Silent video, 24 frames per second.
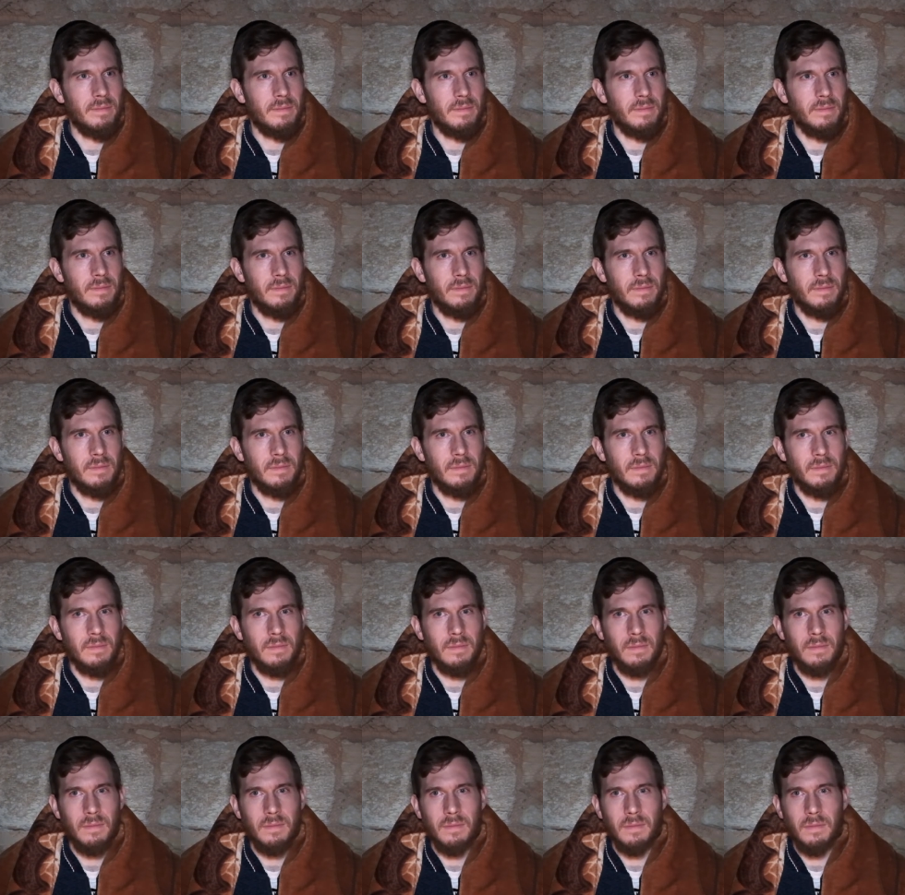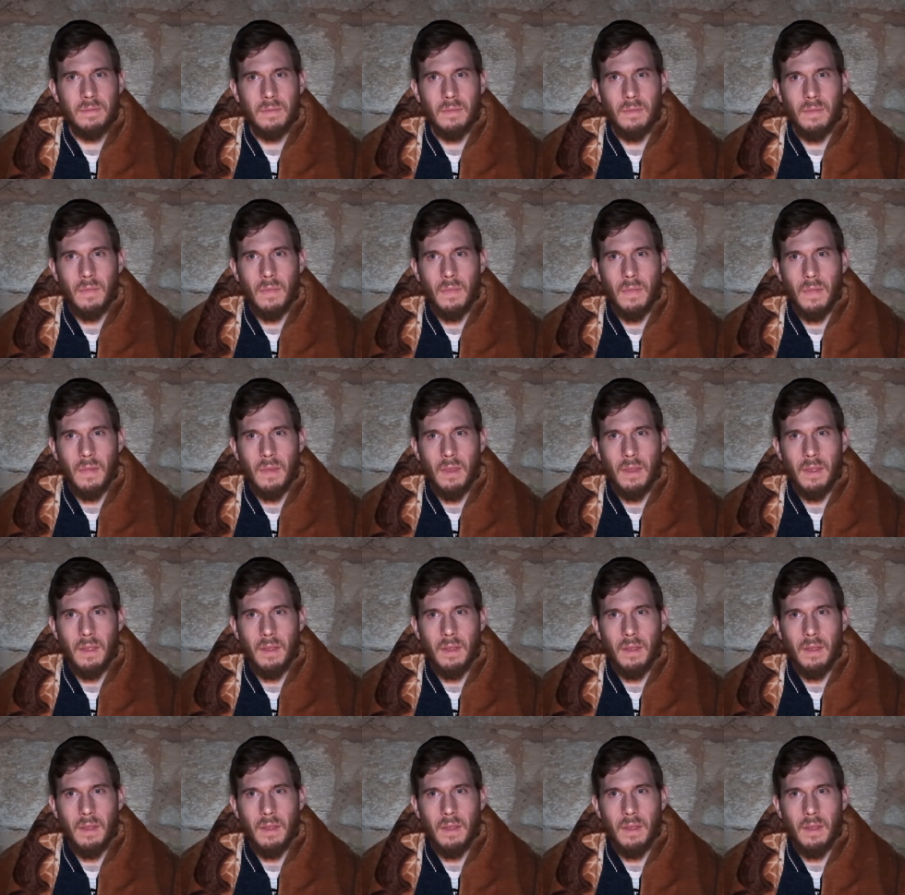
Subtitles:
Nothing is said.